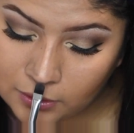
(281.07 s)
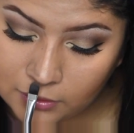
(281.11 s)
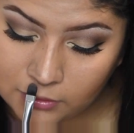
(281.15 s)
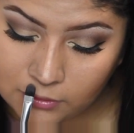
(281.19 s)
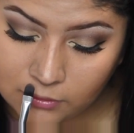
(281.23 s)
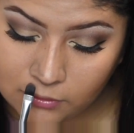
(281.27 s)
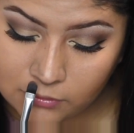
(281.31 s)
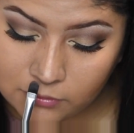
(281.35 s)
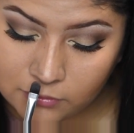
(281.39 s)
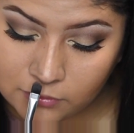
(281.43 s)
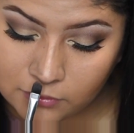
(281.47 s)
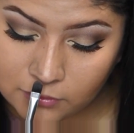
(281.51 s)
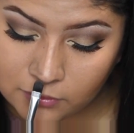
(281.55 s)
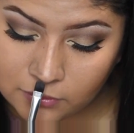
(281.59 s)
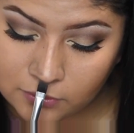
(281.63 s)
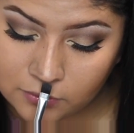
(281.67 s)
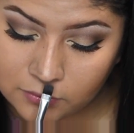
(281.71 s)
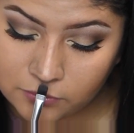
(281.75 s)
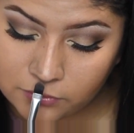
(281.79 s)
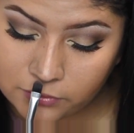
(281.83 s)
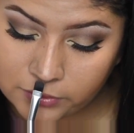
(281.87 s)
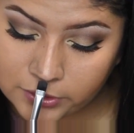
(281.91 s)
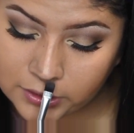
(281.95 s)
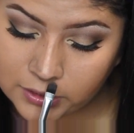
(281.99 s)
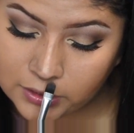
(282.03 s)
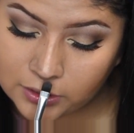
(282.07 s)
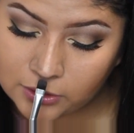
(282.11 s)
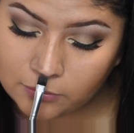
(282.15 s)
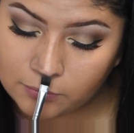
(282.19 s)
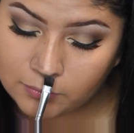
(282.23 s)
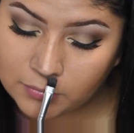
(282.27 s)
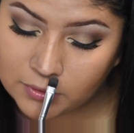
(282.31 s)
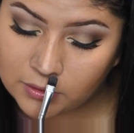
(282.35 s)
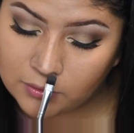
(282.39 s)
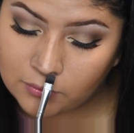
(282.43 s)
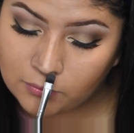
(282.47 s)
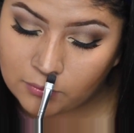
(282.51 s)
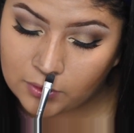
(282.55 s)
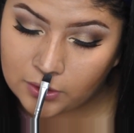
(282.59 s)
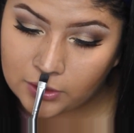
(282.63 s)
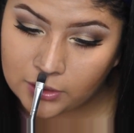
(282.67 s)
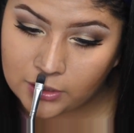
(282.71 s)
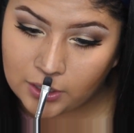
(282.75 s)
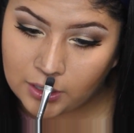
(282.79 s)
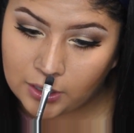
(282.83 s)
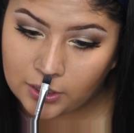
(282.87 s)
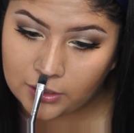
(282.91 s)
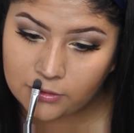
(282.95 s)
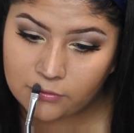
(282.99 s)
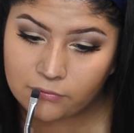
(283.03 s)
I know it's a little tricky, but you want
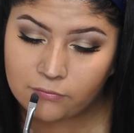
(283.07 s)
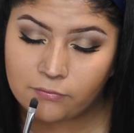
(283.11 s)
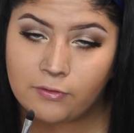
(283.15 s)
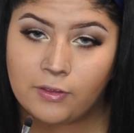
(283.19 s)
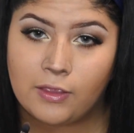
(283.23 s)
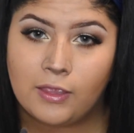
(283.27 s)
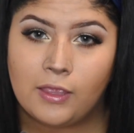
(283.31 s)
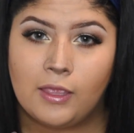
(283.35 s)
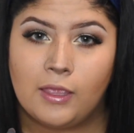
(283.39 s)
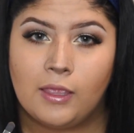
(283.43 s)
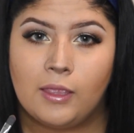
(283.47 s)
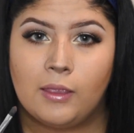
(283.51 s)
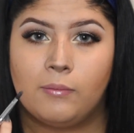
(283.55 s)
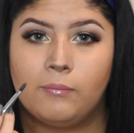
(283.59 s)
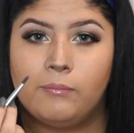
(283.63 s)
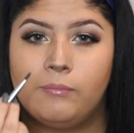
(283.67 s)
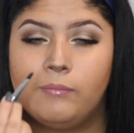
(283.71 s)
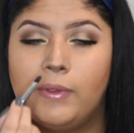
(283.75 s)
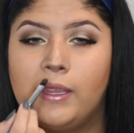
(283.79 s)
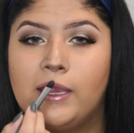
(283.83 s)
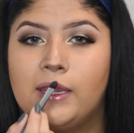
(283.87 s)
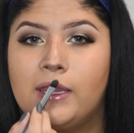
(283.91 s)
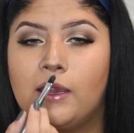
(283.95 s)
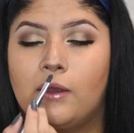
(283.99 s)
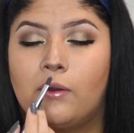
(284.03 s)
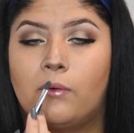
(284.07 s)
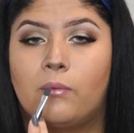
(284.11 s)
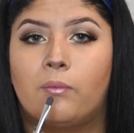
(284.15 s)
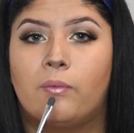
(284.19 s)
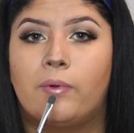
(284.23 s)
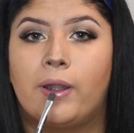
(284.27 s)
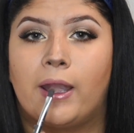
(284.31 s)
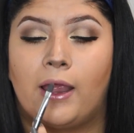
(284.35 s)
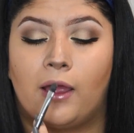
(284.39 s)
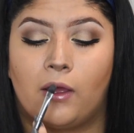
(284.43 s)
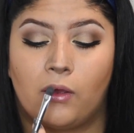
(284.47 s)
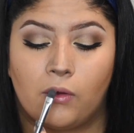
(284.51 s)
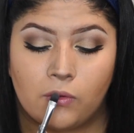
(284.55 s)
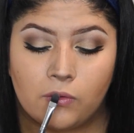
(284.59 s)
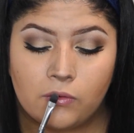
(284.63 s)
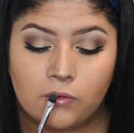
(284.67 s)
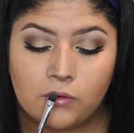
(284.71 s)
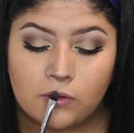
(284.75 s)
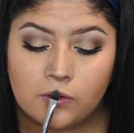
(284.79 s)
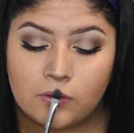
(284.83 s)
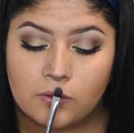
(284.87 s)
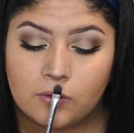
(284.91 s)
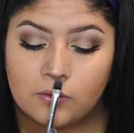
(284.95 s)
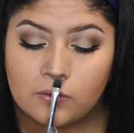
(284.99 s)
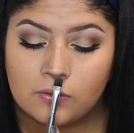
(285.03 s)
to kind of make it
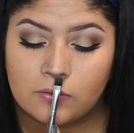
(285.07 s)
round.